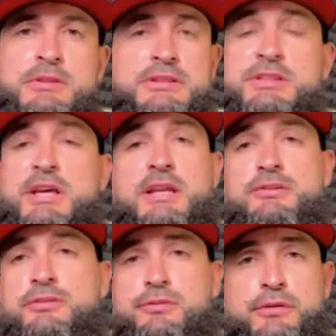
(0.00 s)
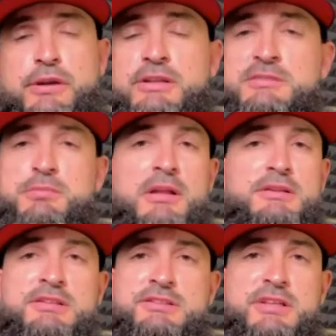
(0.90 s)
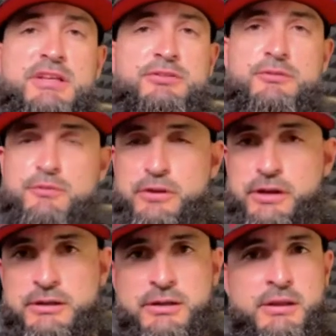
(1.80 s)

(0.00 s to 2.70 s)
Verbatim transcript: State ain't your friend. These politicians ain't your friend.